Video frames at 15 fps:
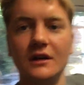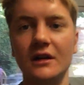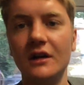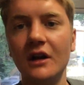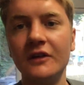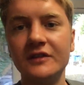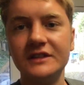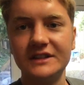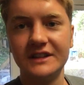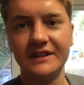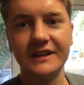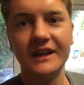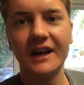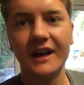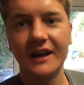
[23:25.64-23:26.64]
Love is in
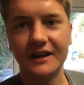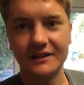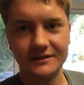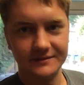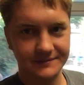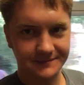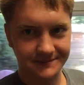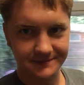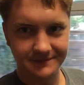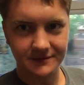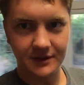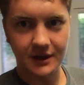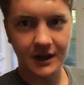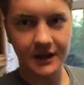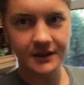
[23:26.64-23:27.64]
the air,
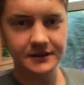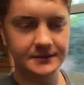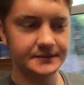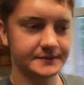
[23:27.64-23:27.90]
okay?